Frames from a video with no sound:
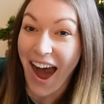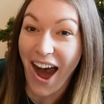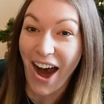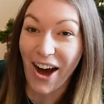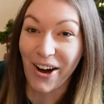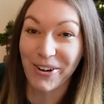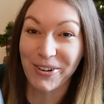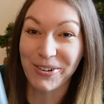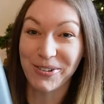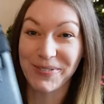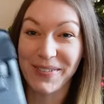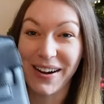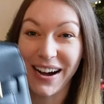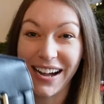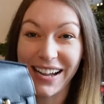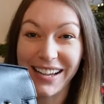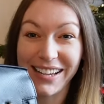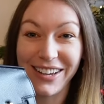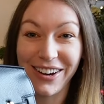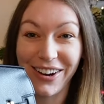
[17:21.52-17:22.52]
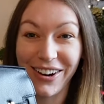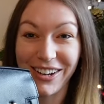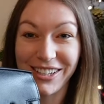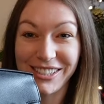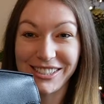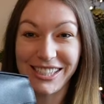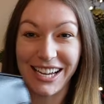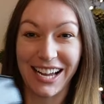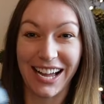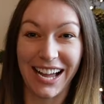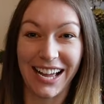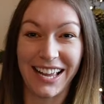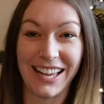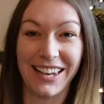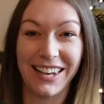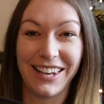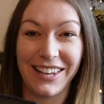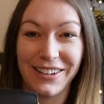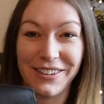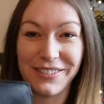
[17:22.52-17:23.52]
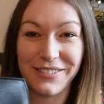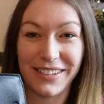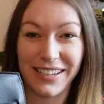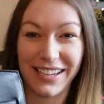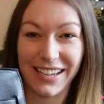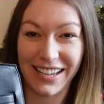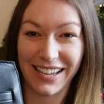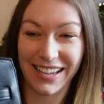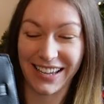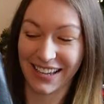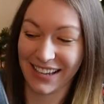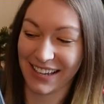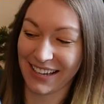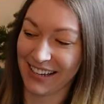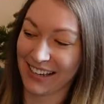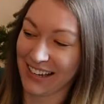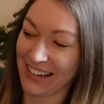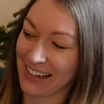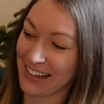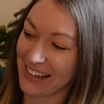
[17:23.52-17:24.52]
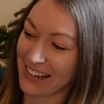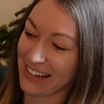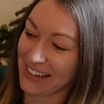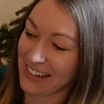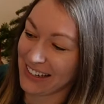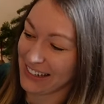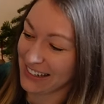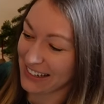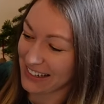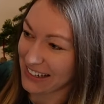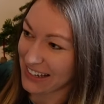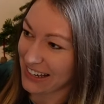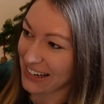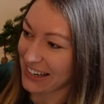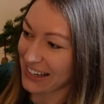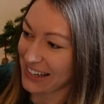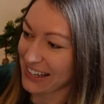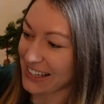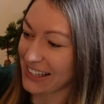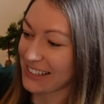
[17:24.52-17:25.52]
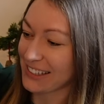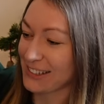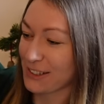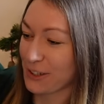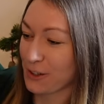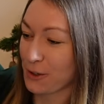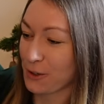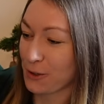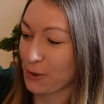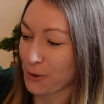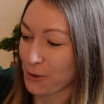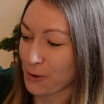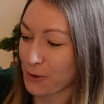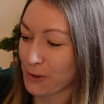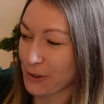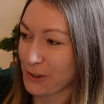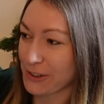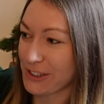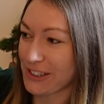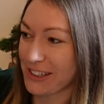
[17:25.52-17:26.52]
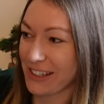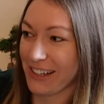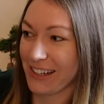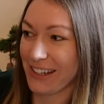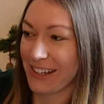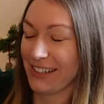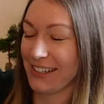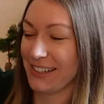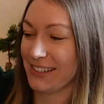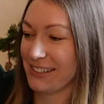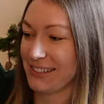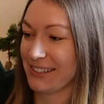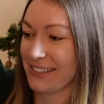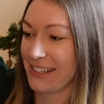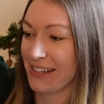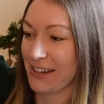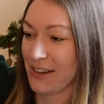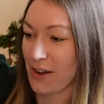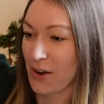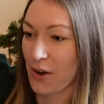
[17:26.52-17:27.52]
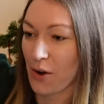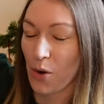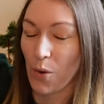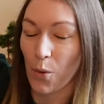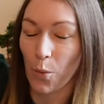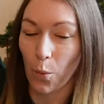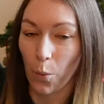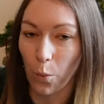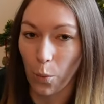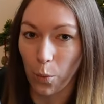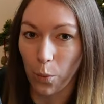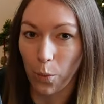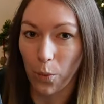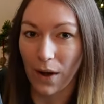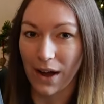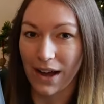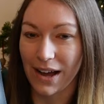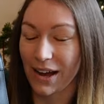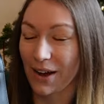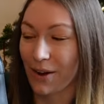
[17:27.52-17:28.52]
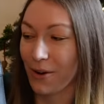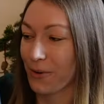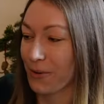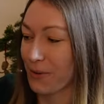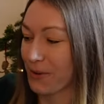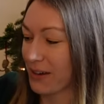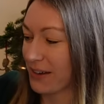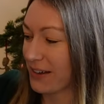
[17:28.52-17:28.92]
Oh my gosh, I love it. It is gorgeous. Wow.